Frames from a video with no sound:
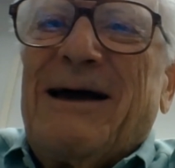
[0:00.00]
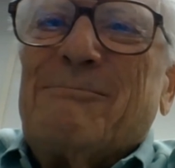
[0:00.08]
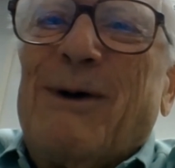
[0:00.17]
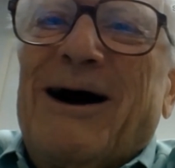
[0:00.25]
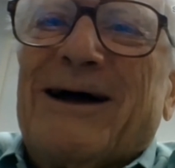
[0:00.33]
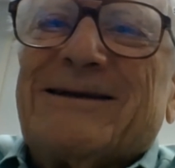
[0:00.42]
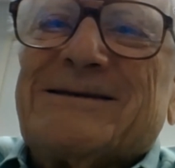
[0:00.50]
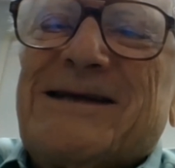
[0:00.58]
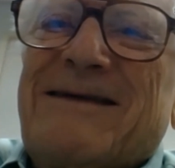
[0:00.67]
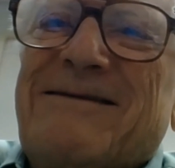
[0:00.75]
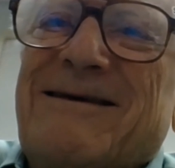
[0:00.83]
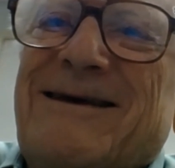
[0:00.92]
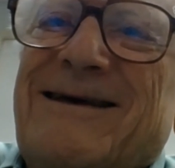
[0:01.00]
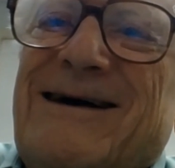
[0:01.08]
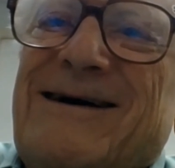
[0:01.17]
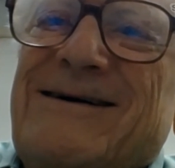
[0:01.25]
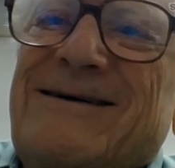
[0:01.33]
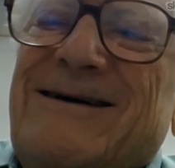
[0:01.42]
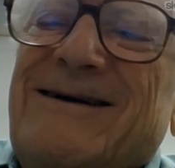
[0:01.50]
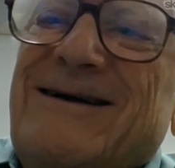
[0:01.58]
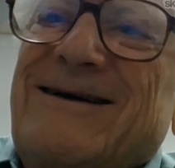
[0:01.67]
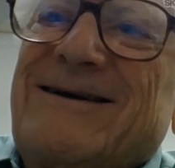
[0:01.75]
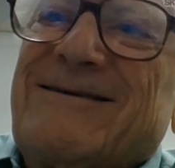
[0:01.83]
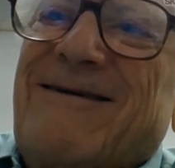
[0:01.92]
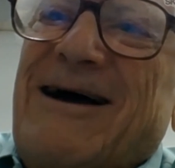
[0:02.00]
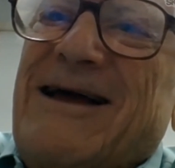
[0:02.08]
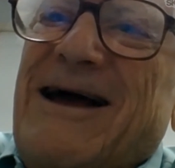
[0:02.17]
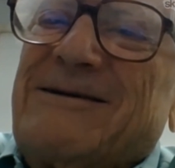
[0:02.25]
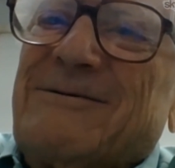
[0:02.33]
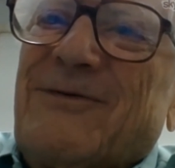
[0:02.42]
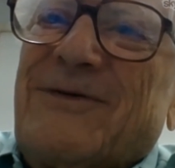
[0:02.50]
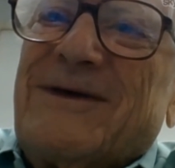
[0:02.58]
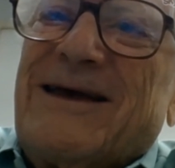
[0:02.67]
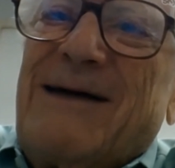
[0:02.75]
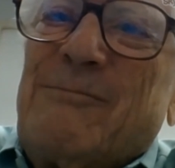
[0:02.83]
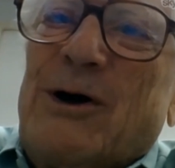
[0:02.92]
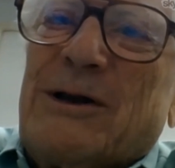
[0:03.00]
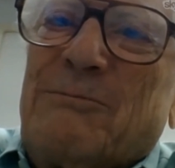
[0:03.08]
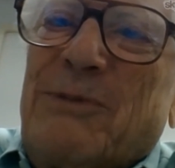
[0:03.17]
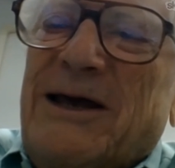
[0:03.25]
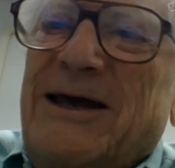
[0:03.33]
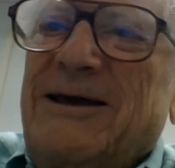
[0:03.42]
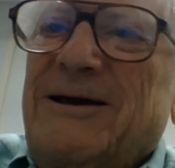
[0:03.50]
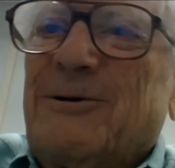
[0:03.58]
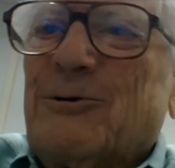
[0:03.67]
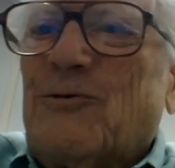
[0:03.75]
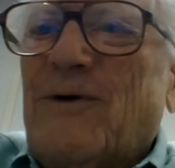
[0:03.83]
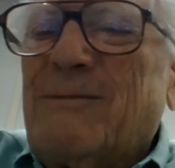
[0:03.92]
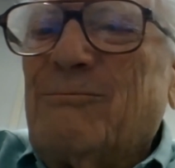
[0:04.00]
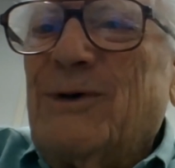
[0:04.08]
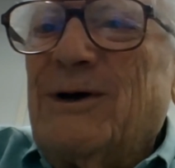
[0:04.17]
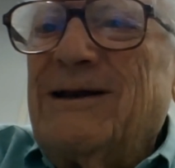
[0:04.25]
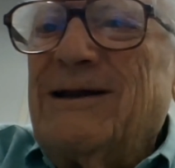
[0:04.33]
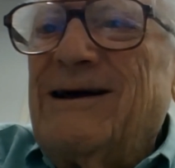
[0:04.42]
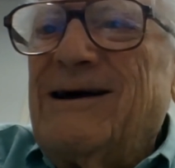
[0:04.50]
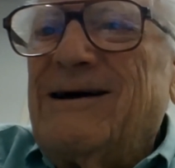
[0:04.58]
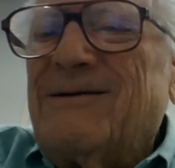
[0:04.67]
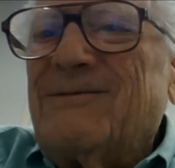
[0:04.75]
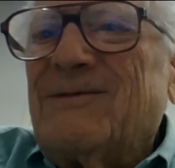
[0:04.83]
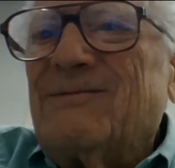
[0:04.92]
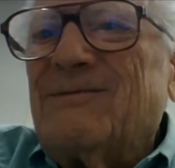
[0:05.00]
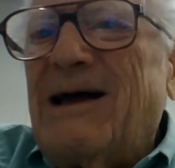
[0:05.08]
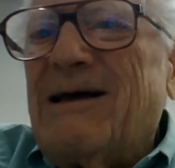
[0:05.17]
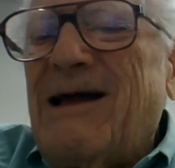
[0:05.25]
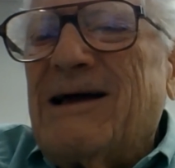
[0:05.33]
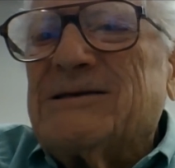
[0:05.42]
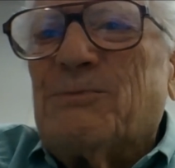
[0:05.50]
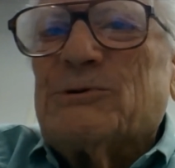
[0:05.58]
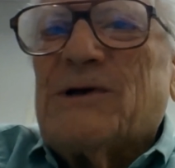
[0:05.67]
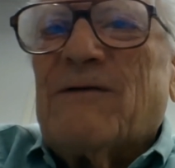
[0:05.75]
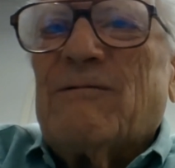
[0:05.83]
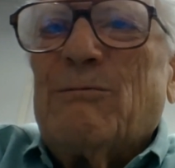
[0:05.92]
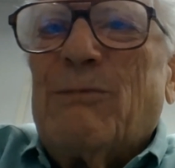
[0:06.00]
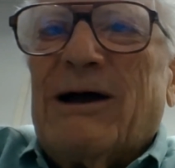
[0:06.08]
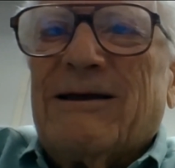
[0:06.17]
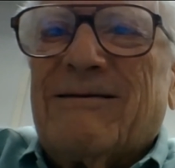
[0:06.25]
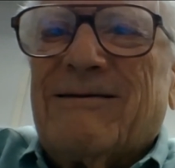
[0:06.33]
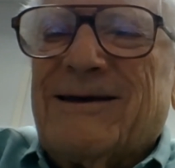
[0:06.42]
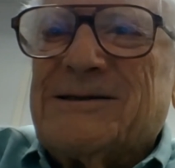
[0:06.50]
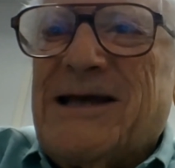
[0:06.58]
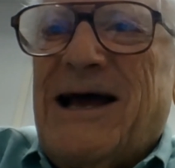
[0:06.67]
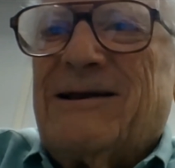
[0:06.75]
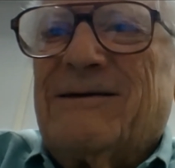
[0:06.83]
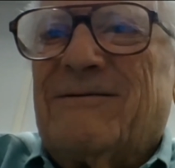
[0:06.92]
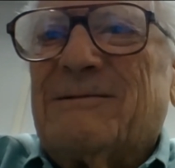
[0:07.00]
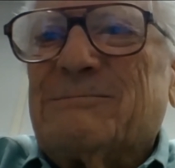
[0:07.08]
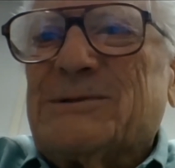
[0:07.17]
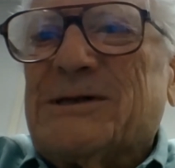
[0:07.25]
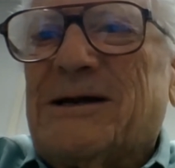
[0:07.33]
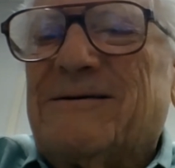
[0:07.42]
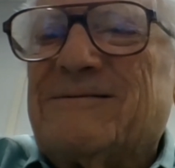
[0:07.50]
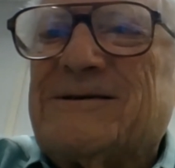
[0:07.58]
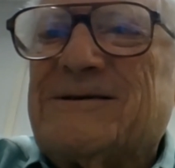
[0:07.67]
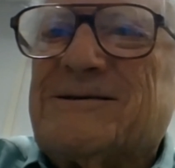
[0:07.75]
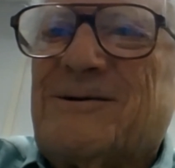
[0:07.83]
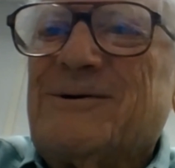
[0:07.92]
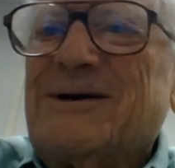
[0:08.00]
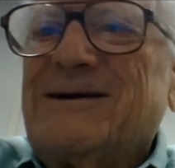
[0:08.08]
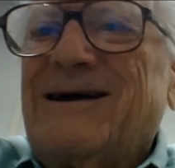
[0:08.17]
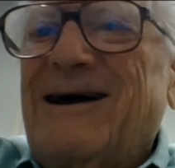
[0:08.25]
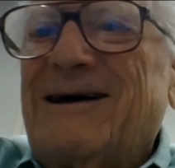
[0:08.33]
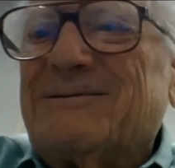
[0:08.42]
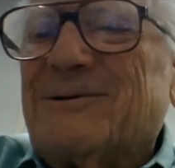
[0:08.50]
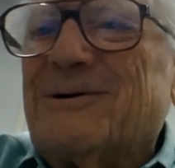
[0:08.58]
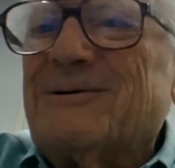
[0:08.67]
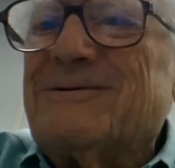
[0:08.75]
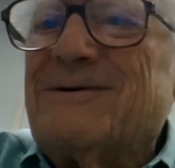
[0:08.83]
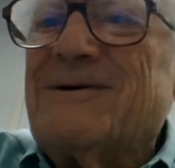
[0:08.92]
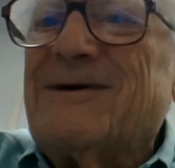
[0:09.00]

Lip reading: I'm modest. I think I don't think I'm on a big ego trip, but I suppose everybody thinks that of themselves. So I don't know.